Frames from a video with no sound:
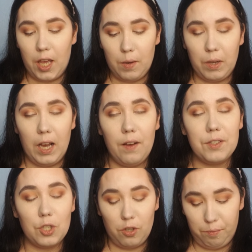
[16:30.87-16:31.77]
And then we
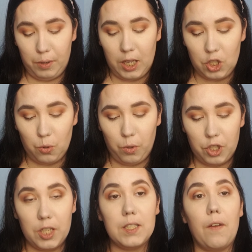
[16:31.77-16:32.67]
have Soft Peach,
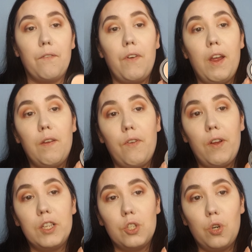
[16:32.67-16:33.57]
which is very,
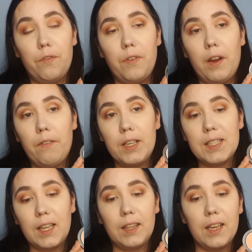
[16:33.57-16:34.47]
very soft, very, very
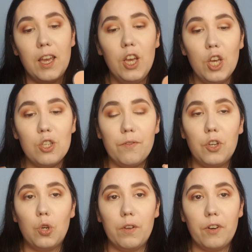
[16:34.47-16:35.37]
skin-like. So if
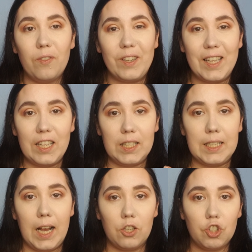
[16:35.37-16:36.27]
you're going for a really
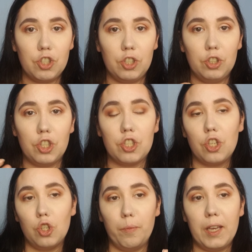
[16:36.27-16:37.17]
natural,
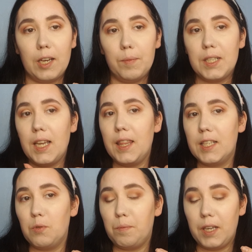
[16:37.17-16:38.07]
just no makeup day,
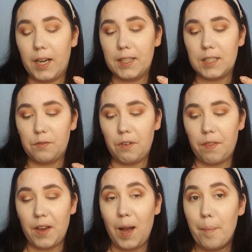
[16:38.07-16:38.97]
this would be ideal for
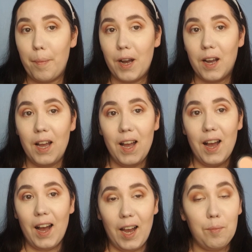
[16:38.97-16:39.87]
that. But
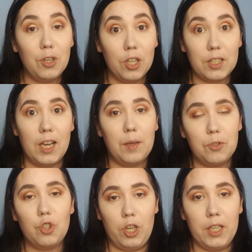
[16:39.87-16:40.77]
I'm not. I am
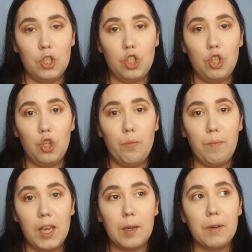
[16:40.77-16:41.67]
trying to
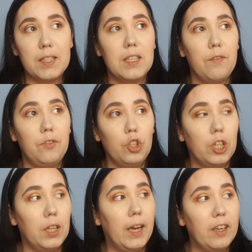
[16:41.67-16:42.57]
make myself look
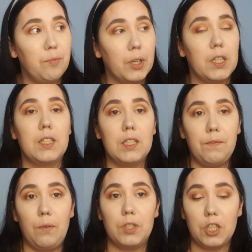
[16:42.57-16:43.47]
alive because this
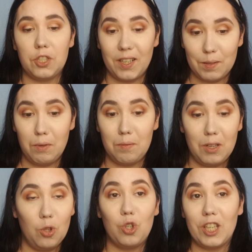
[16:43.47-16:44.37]
foundation has made
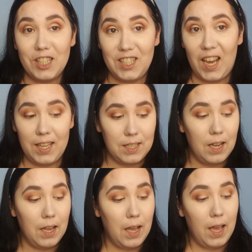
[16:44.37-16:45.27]
me look dead.
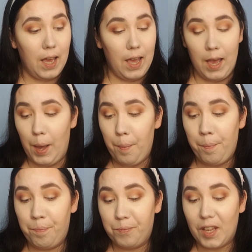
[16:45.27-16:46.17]

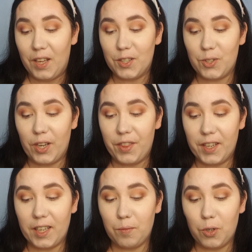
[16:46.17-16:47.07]
So I
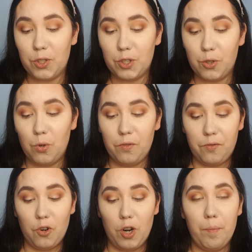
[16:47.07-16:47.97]
think I'm going to go
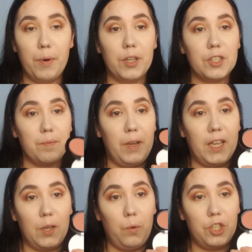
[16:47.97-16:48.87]
for Burnt
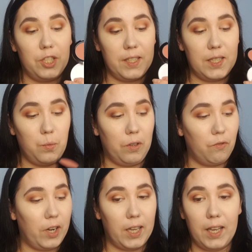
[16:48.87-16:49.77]
Pink, which is this
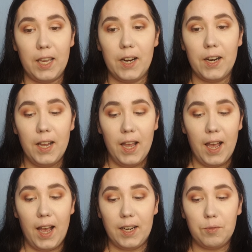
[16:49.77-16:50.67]
one right here.
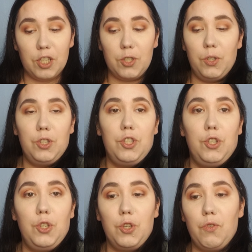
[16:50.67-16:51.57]
And I'm just going
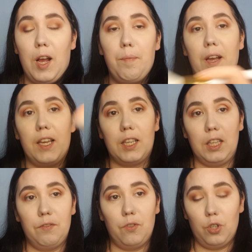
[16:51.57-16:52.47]
to grab my
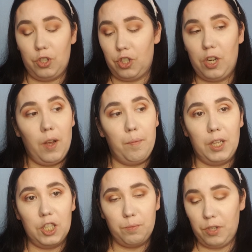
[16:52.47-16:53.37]
Kivonge
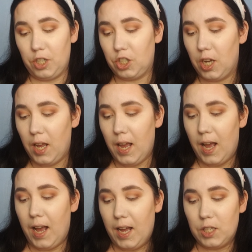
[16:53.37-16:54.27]
blush brush,
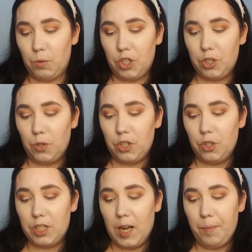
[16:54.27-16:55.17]
and we're just going
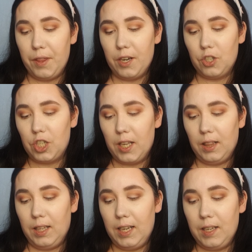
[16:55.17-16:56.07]
to tap in there
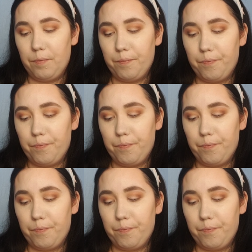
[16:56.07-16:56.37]
gently.